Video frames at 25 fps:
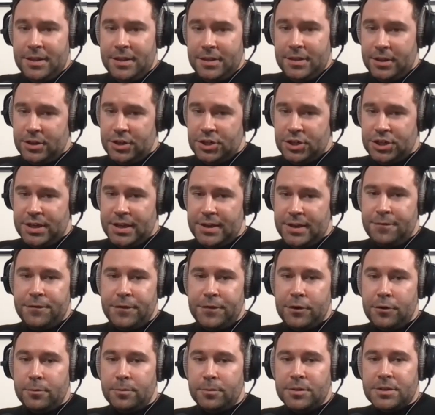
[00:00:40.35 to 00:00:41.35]
that she
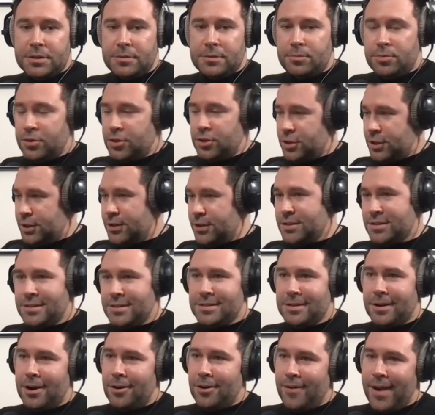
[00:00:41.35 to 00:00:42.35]
filmed and produced
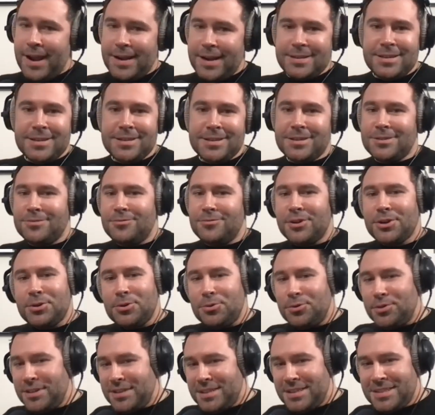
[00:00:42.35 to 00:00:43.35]
and directed and
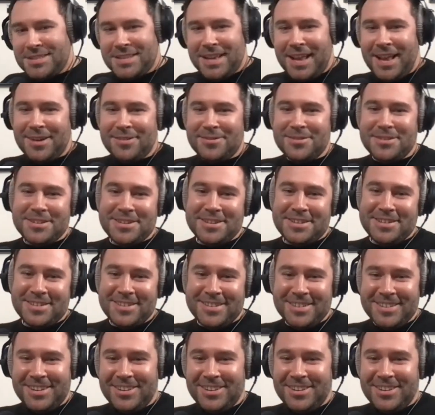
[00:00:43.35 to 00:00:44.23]
recorded the sound and